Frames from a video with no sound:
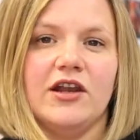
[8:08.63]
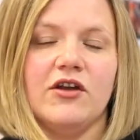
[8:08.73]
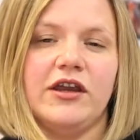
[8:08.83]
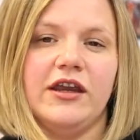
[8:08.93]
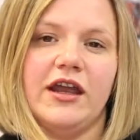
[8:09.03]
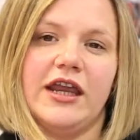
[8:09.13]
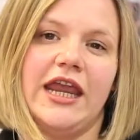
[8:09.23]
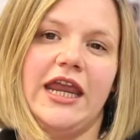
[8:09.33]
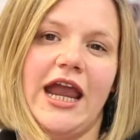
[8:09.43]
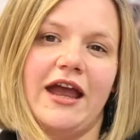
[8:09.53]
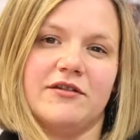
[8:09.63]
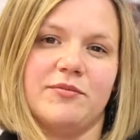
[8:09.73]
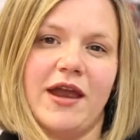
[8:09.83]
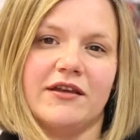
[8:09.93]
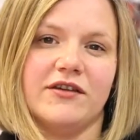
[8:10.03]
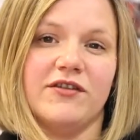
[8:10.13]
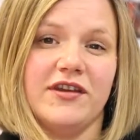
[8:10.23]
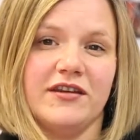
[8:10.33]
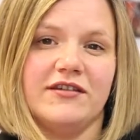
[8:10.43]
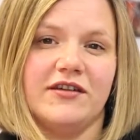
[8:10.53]
looking at key aspects of
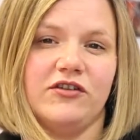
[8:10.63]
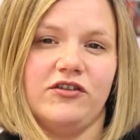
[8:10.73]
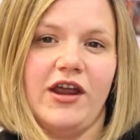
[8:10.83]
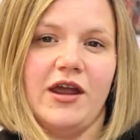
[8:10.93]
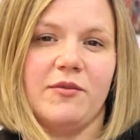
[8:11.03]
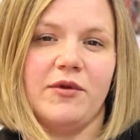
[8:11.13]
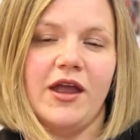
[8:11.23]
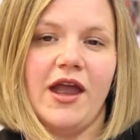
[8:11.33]
citizenship